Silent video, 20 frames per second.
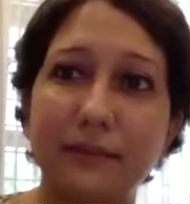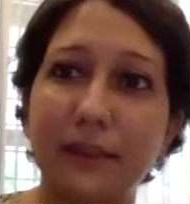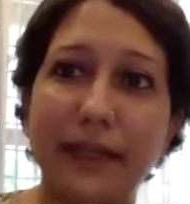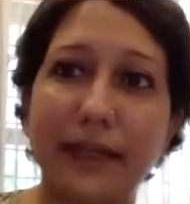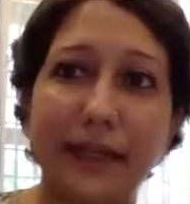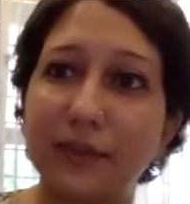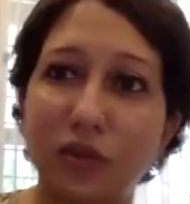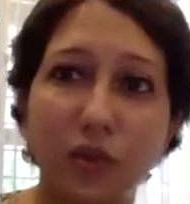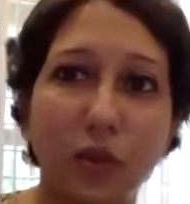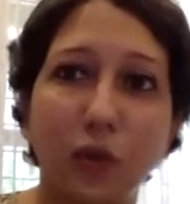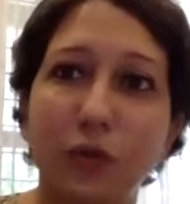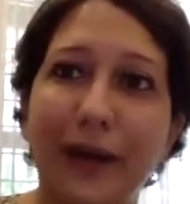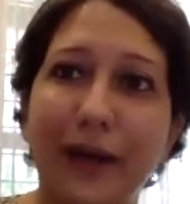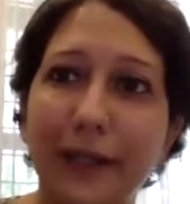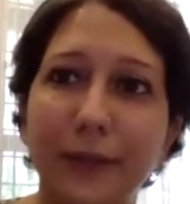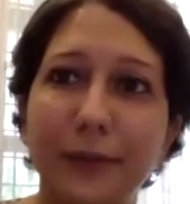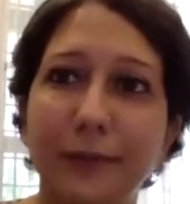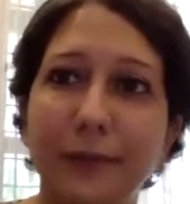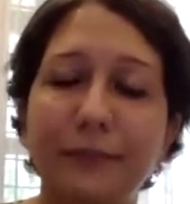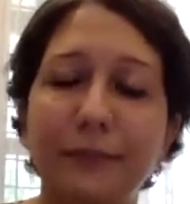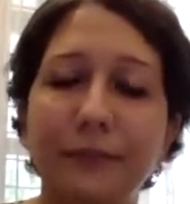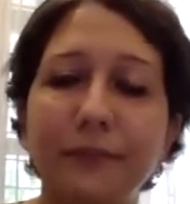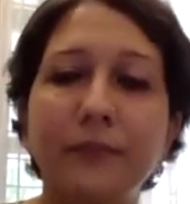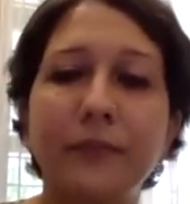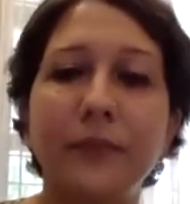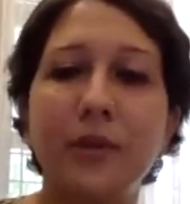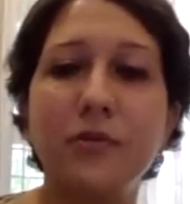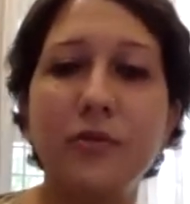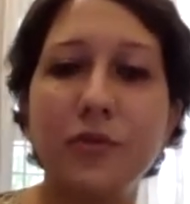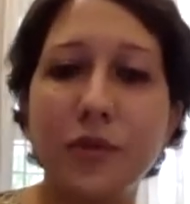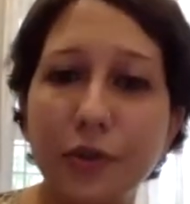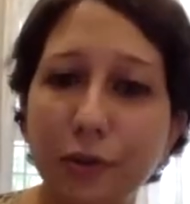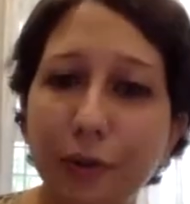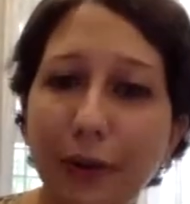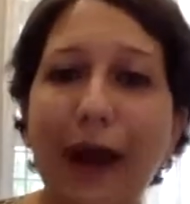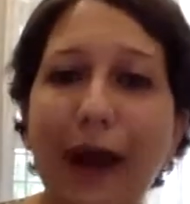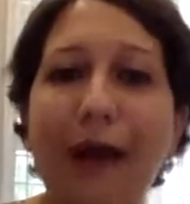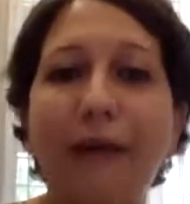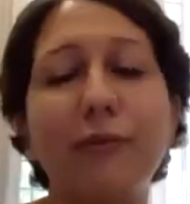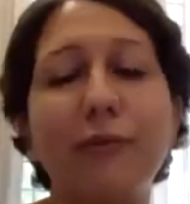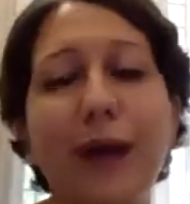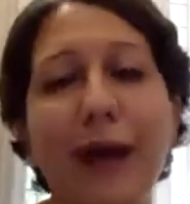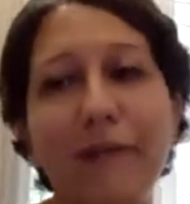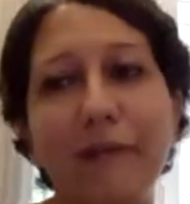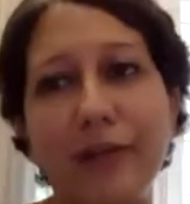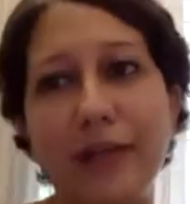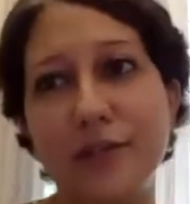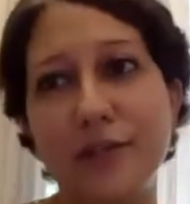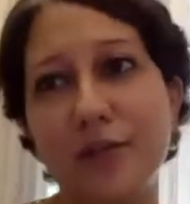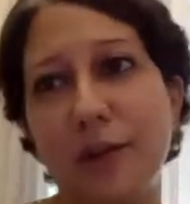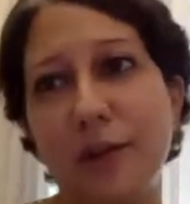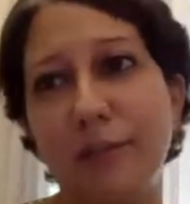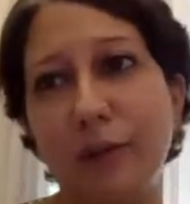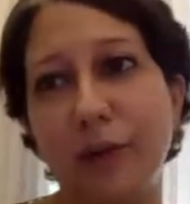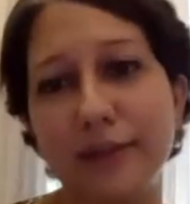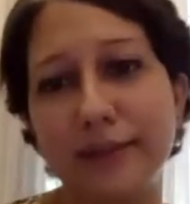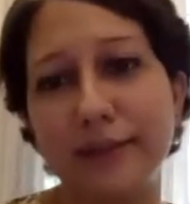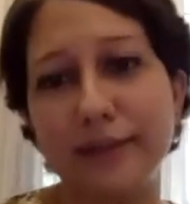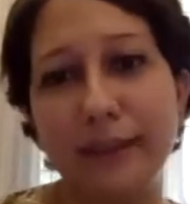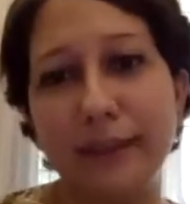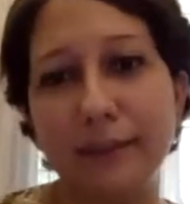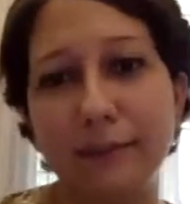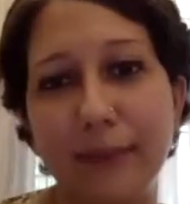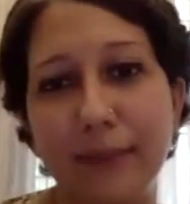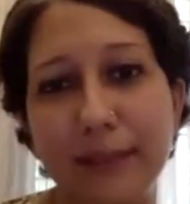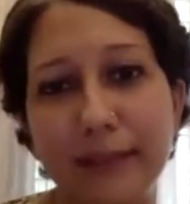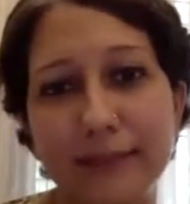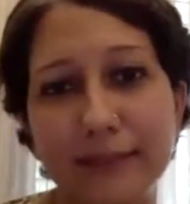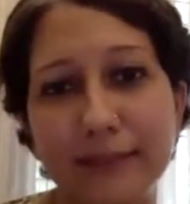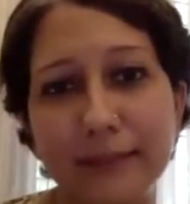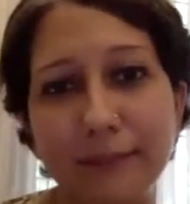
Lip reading: has no value. So you have to have an ESOP policy in place.